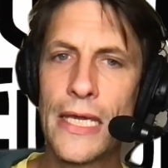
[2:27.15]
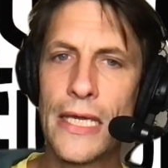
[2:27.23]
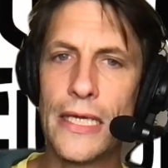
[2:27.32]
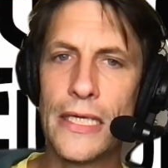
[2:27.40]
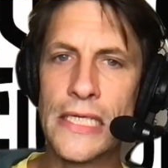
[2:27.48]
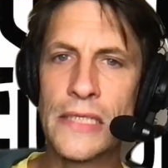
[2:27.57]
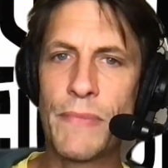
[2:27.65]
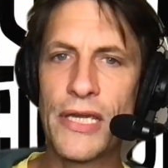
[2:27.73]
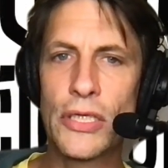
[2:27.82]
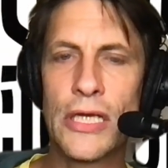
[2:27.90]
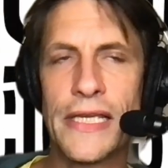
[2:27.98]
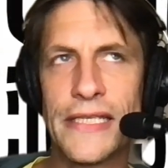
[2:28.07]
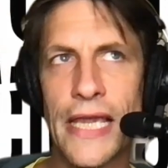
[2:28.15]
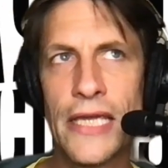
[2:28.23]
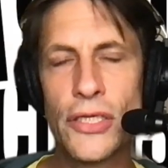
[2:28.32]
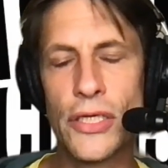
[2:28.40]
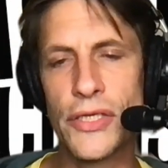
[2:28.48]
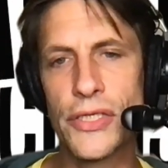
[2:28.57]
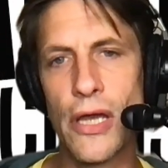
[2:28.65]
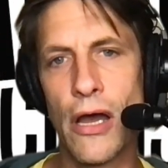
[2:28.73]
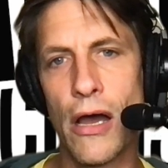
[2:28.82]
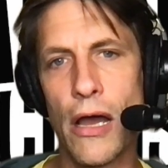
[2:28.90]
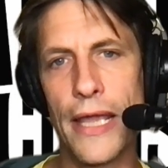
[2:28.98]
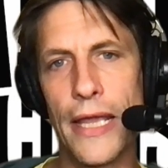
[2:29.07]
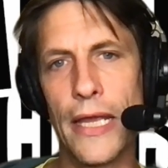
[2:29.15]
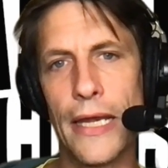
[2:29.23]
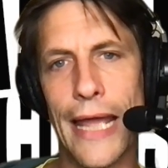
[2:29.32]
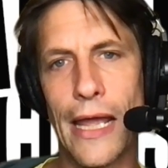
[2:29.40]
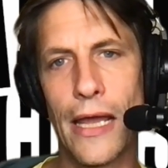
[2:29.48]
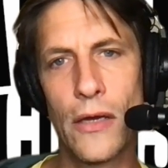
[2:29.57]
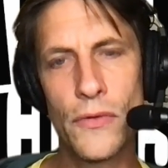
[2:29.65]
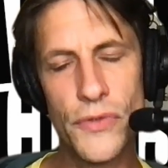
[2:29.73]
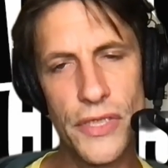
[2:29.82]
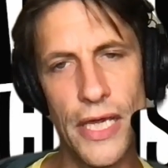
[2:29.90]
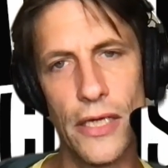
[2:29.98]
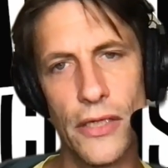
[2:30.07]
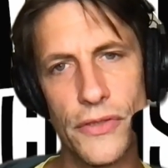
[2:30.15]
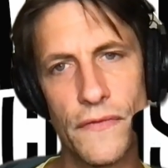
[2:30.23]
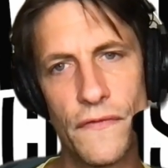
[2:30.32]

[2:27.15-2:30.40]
His specializations are in how cells